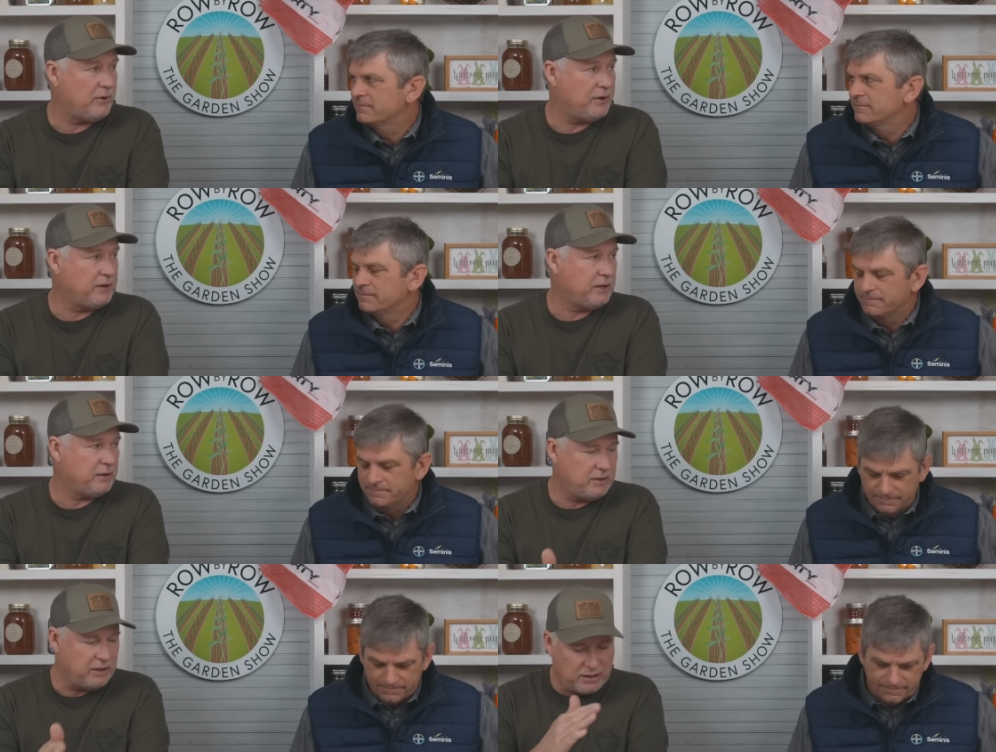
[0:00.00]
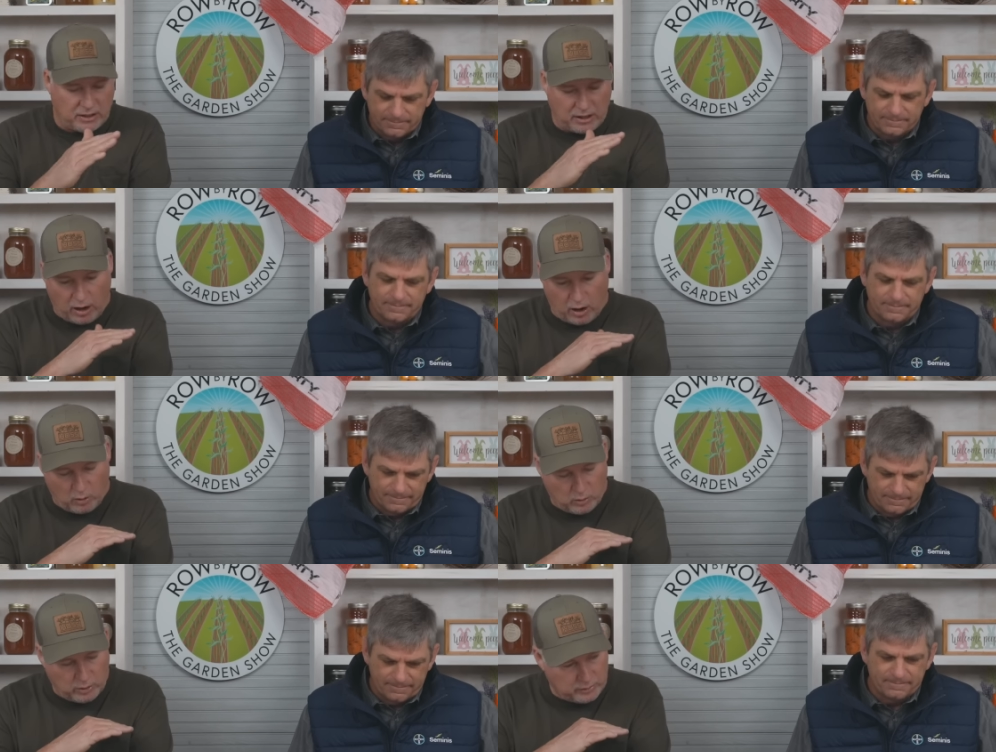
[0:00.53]
Speaker 1: that day. Did it
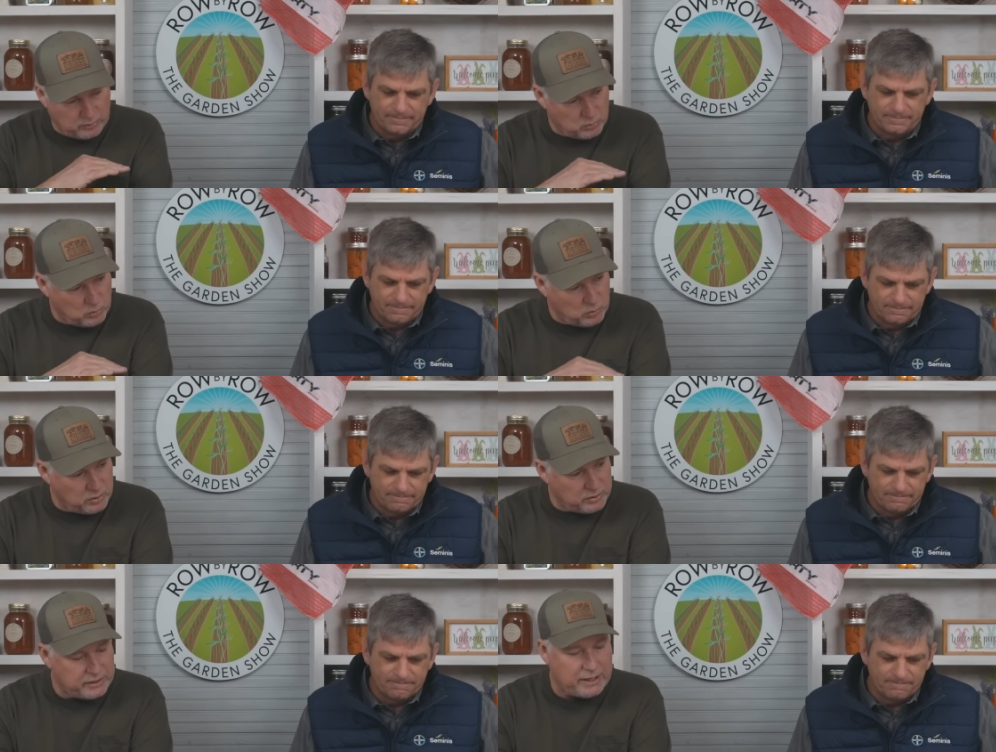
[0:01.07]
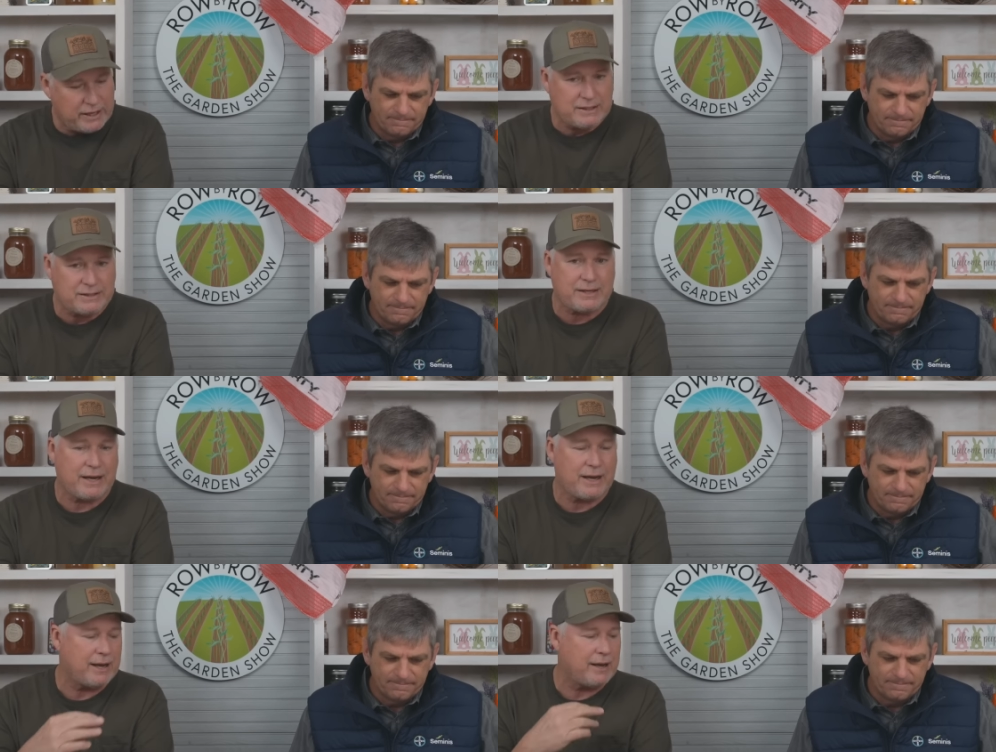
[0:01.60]
all in one day's
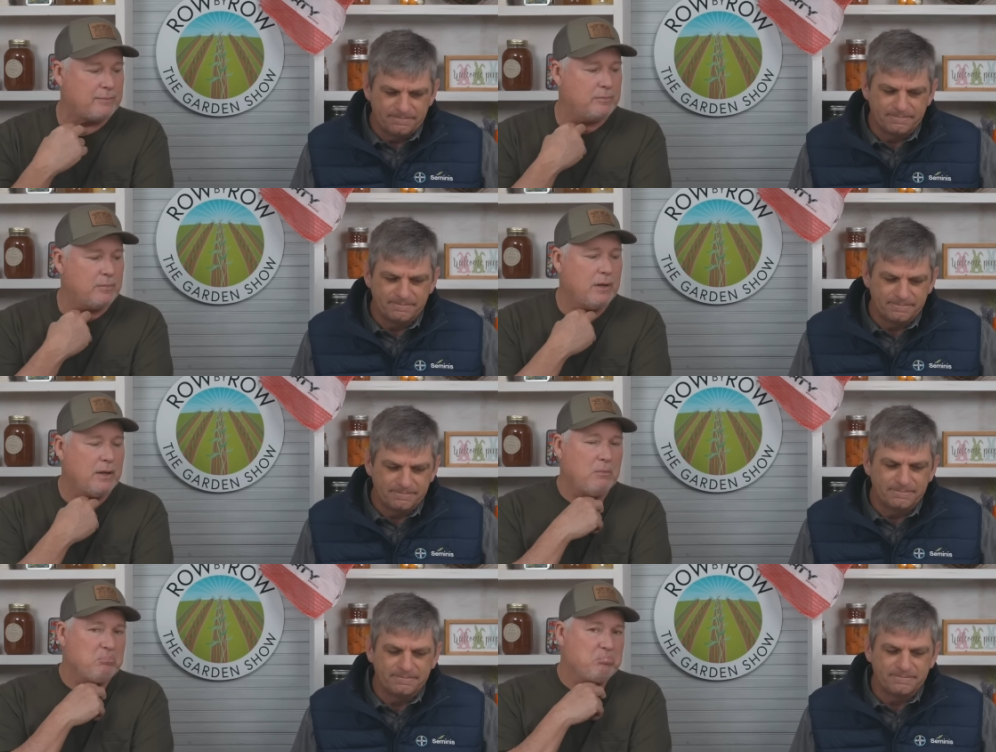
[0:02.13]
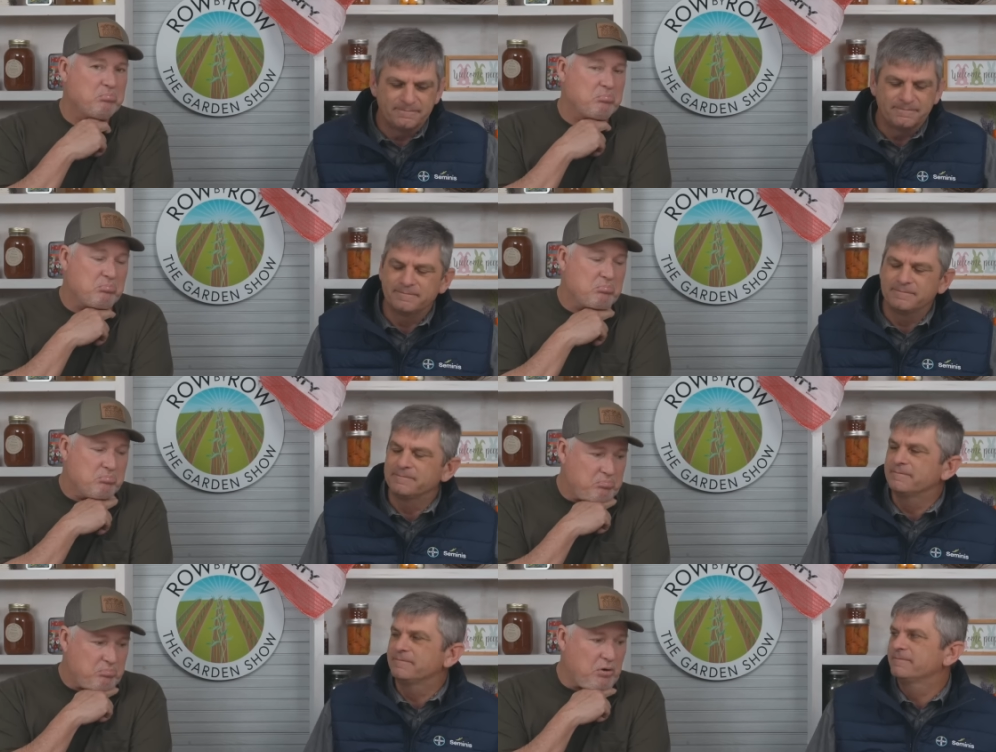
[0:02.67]
time.
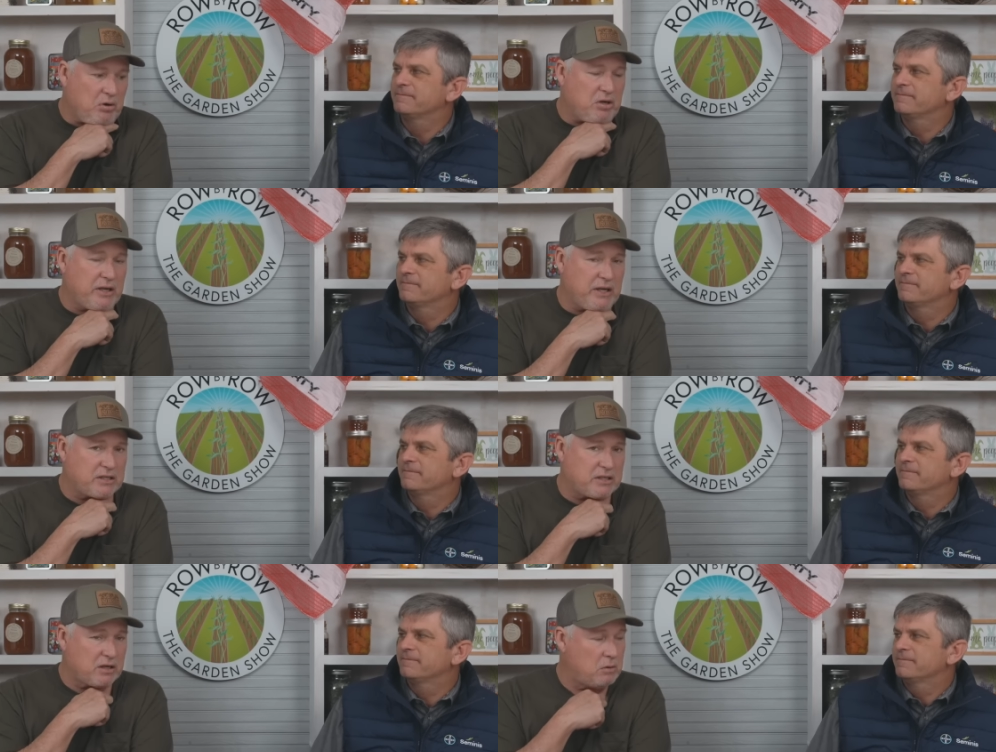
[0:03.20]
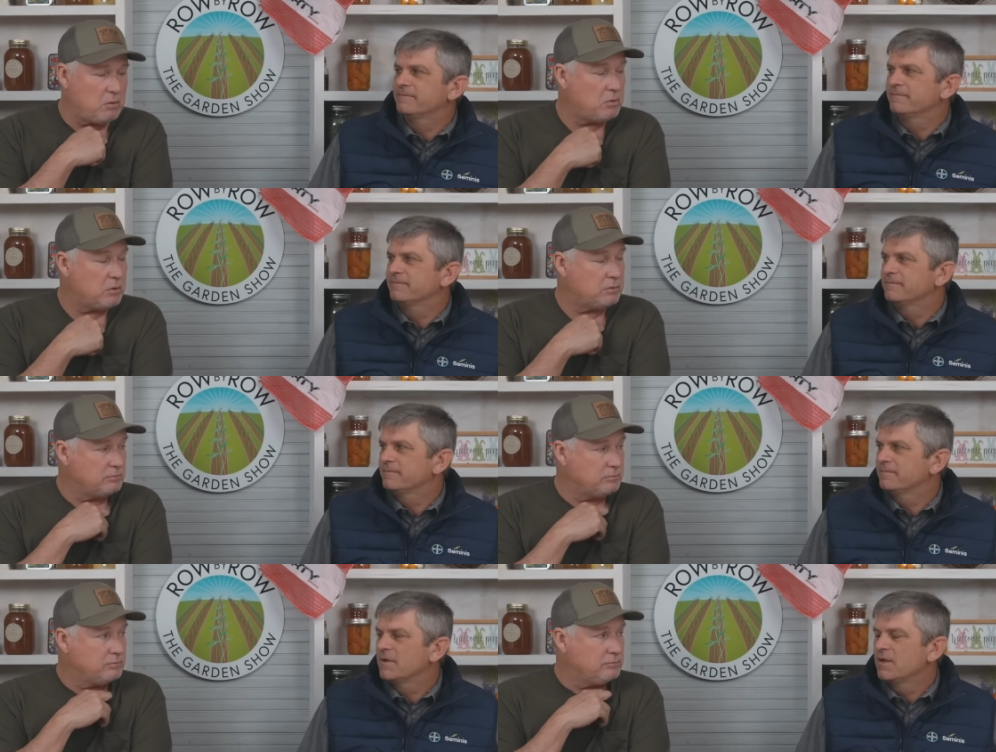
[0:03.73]
Pretty decent corn.
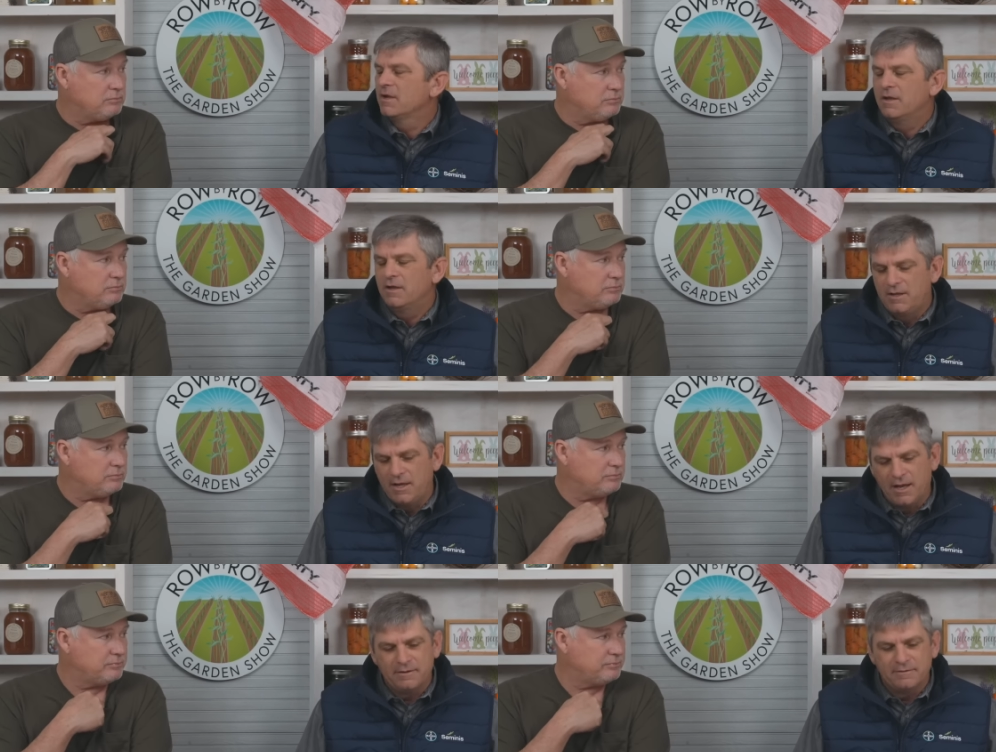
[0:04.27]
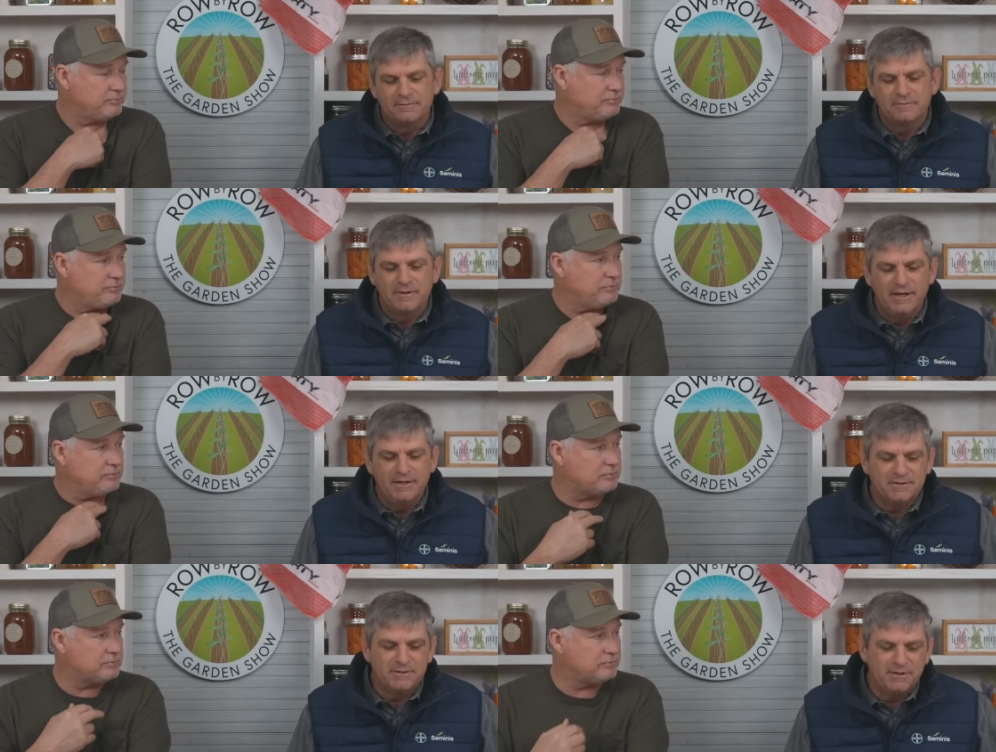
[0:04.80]
Yeah,
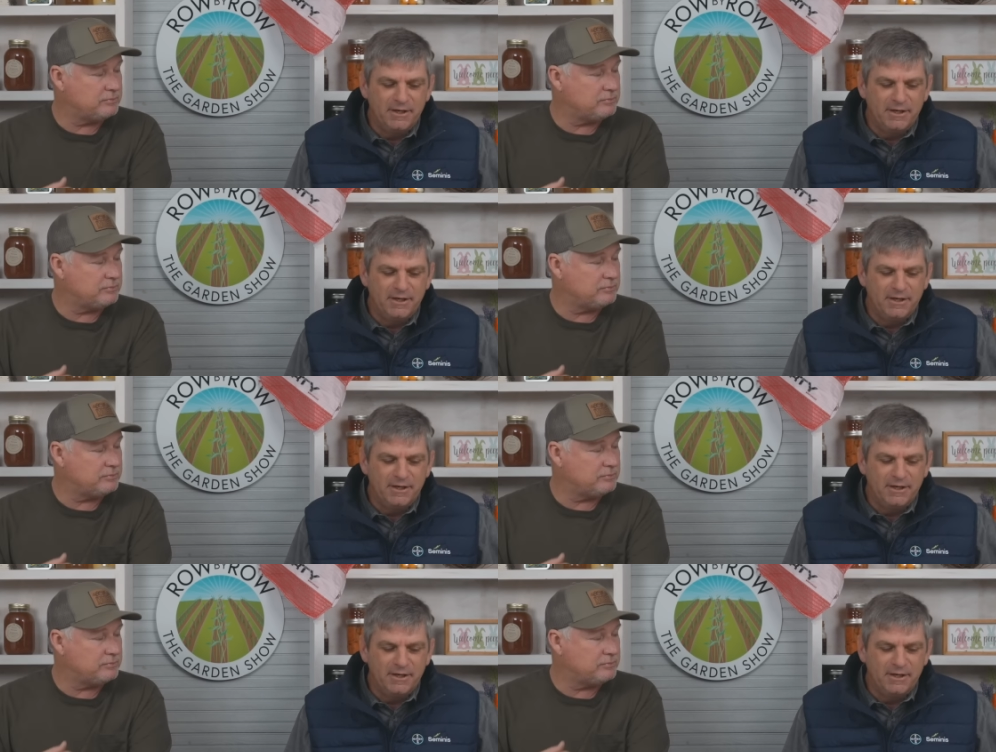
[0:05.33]
it's